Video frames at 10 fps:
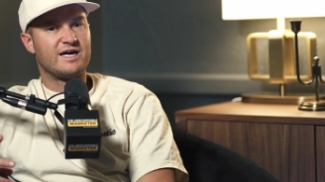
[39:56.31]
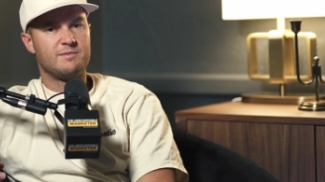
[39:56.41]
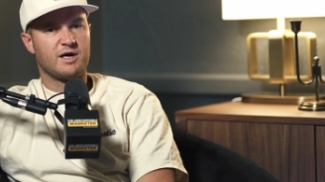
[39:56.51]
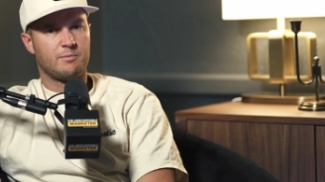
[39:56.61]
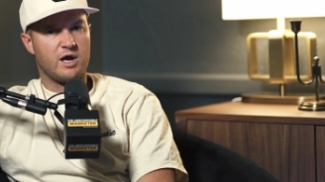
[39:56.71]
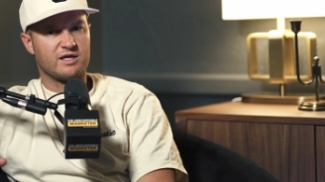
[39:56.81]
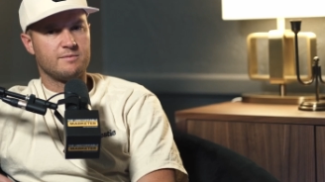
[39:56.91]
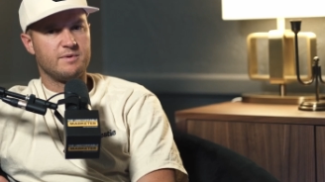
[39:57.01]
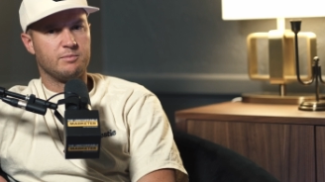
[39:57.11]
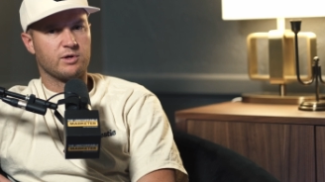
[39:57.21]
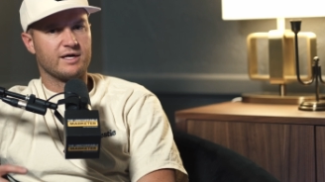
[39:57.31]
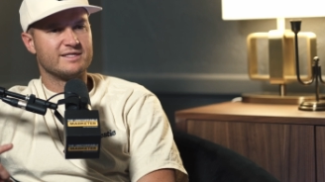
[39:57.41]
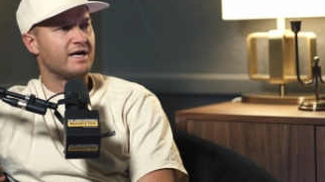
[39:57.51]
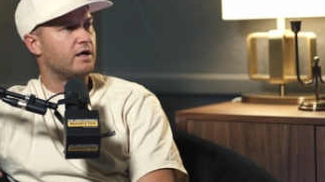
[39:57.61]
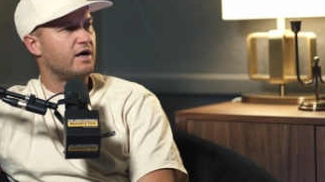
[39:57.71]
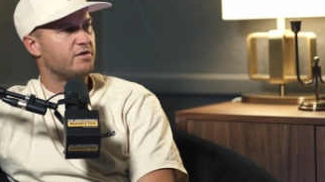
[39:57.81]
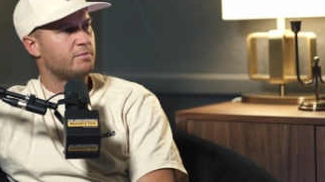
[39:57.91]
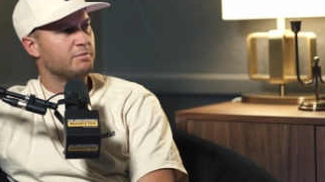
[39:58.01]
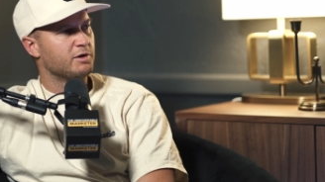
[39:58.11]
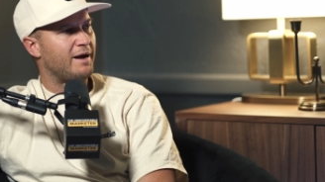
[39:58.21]
do you make a product that people are going to tell other
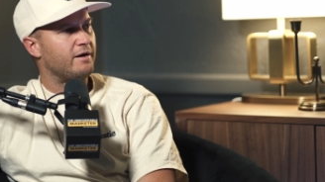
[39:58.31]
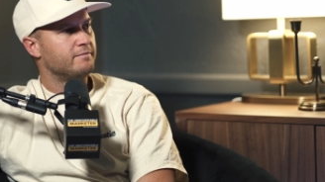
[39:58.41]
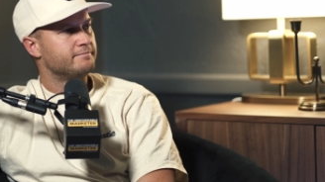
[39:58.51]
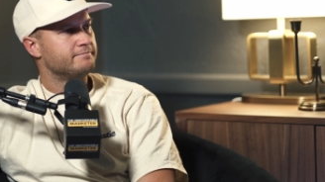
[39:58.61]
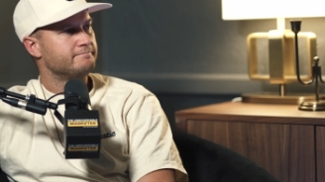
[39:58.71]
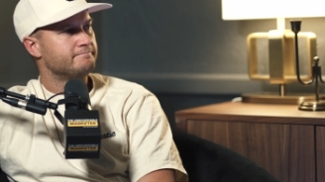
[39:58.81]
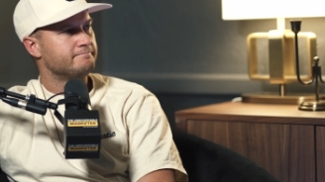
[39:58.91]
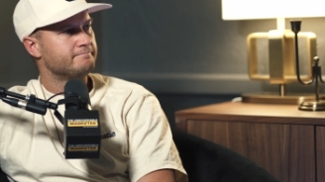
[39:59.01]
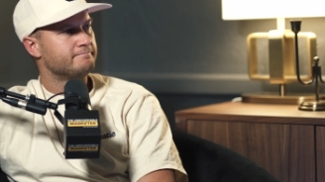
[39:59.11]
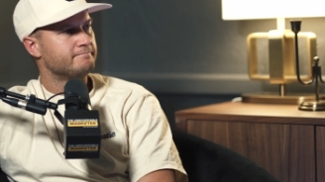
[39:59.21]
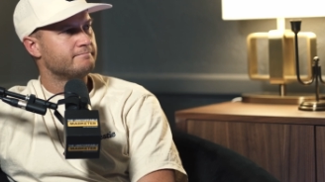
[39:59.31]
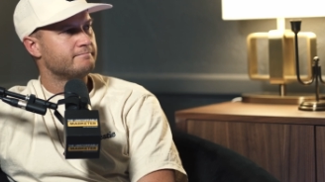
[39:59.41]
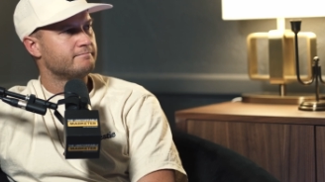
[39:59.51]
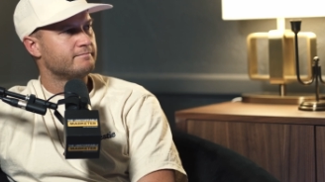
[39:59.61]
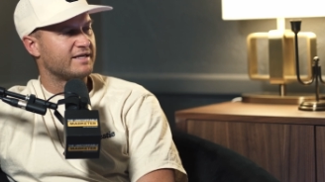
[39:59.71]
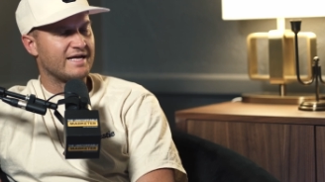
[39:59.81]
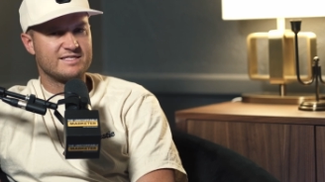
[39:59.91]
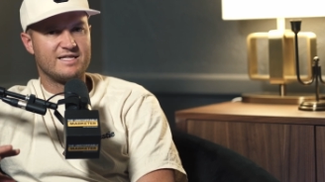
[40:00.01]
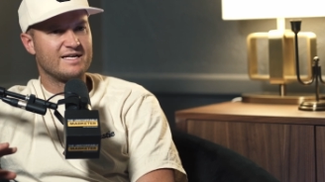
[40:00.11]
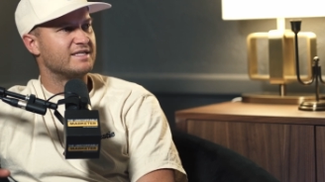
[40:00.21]
people about? Like that's
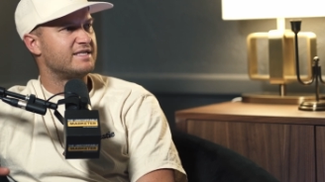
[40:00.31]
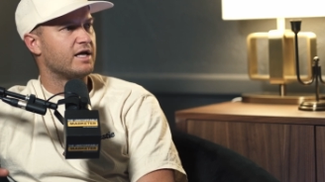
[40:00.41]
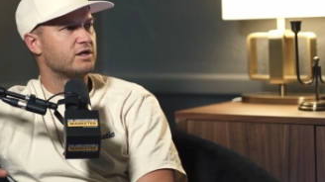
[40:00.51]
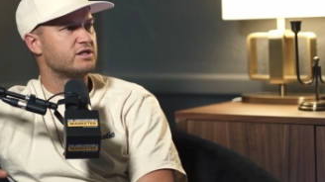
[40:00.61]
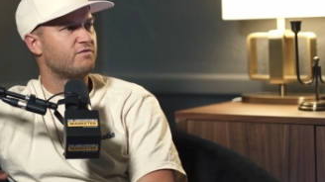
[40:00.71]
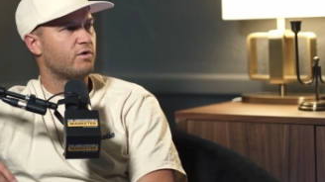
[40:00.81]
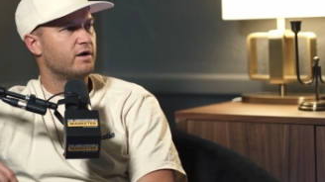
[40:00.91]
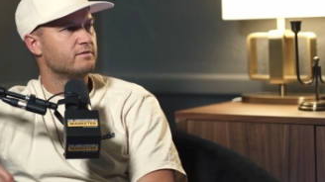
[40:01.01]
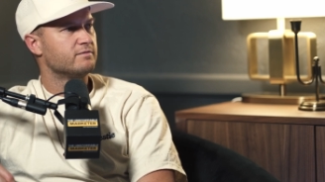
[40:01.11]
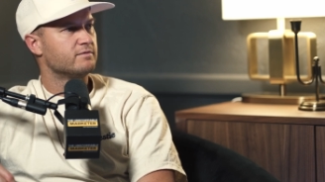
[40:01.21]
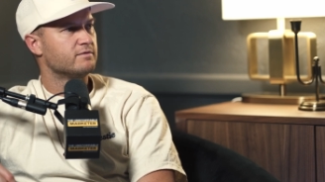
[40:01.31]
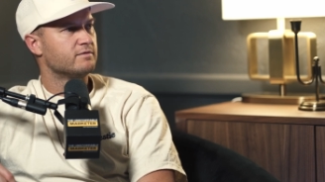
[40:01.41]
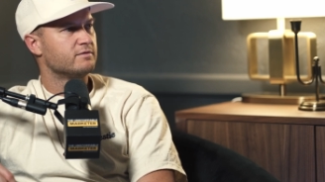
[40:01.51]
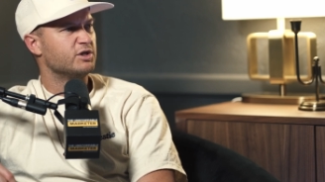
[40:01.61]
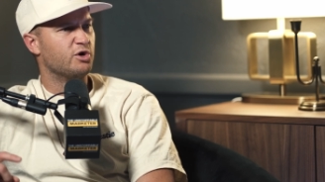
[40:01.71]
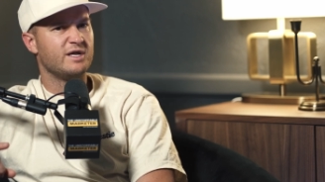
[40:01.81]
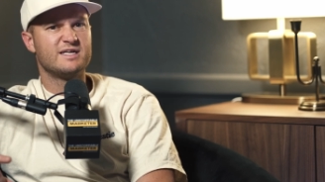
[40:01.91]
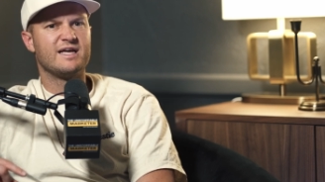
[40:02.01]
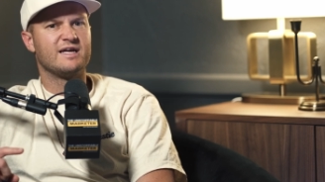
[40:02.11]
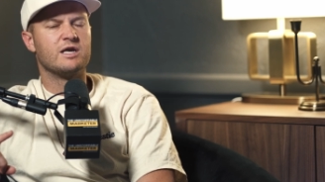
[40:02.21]
the tell-all tale for it. You don't need to say you're going